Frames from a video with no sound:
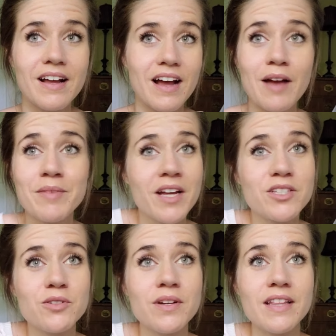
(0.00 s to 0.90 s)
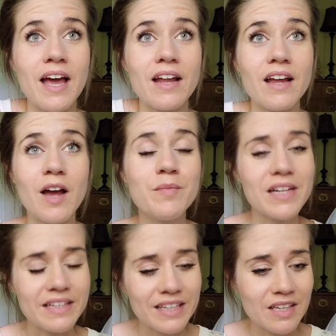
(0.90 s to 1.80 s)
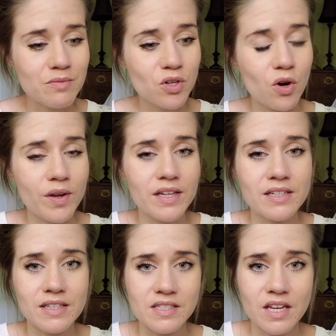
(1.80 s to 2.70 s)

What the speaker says: I'm not doing that. I'm going to keep going into this